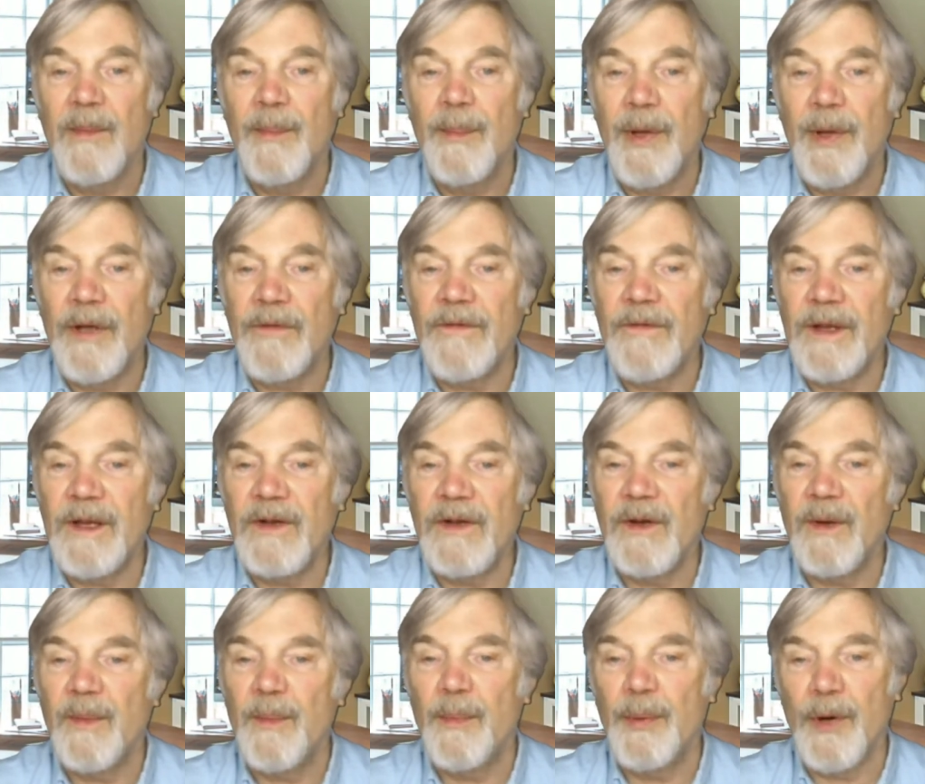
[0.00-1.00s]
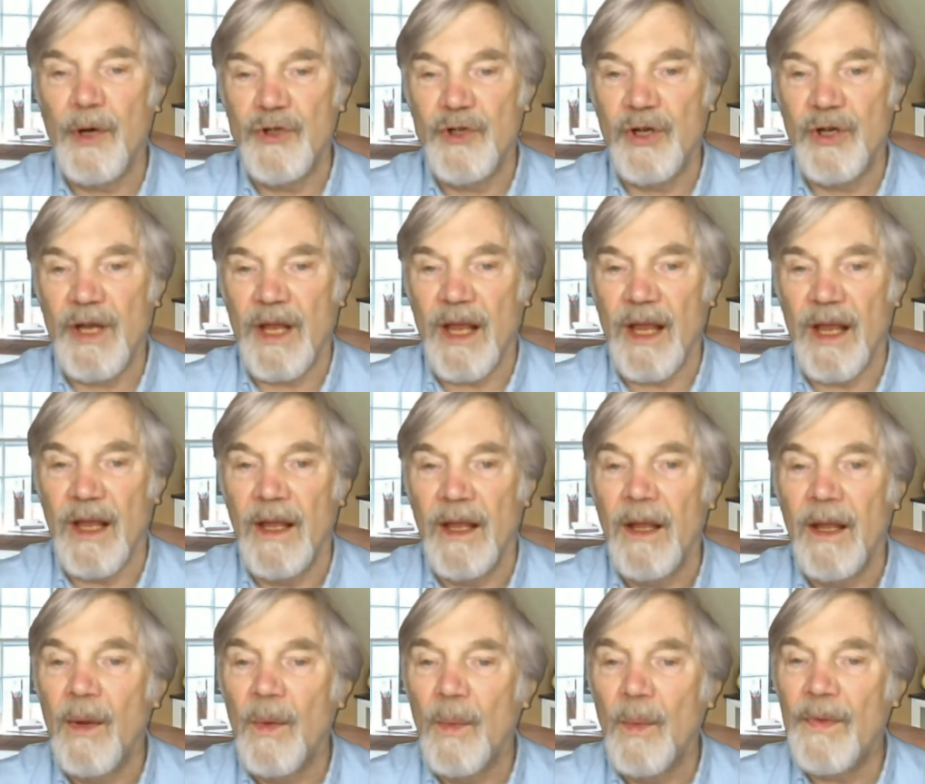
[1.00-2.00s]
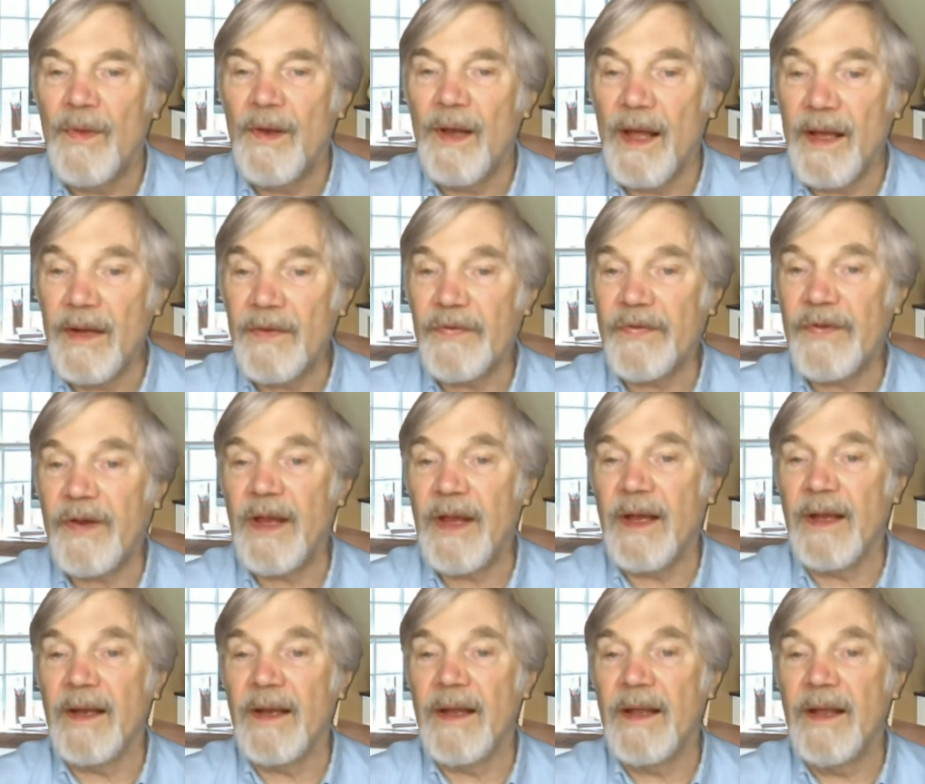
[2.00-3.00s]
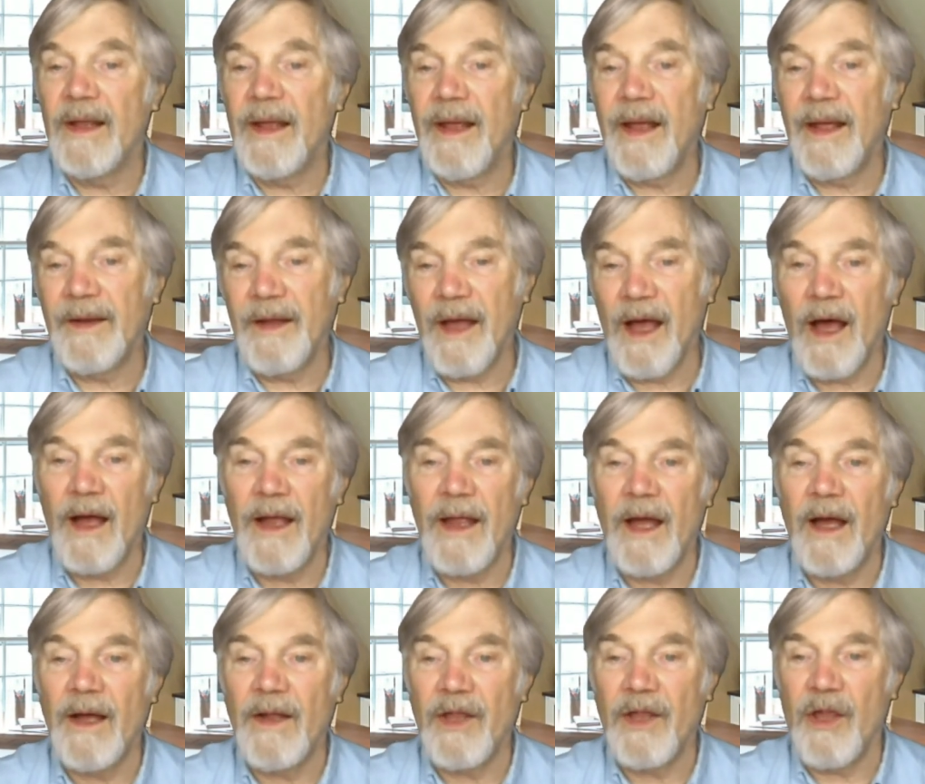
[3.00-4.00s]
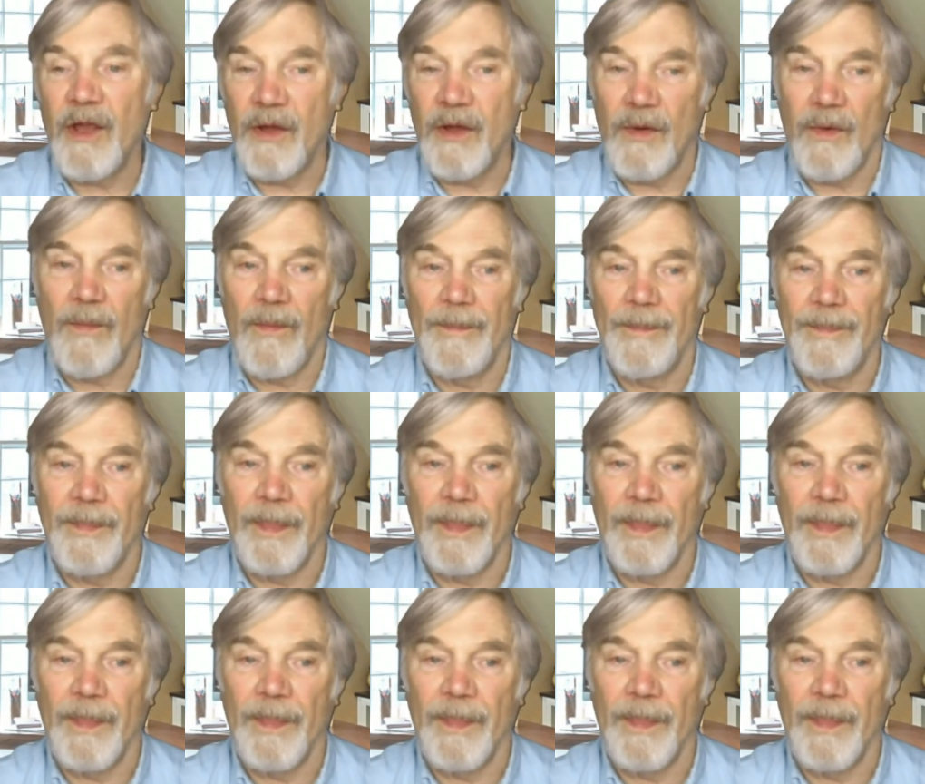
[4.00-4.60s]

perfect progeny, with light skin and a high IQ.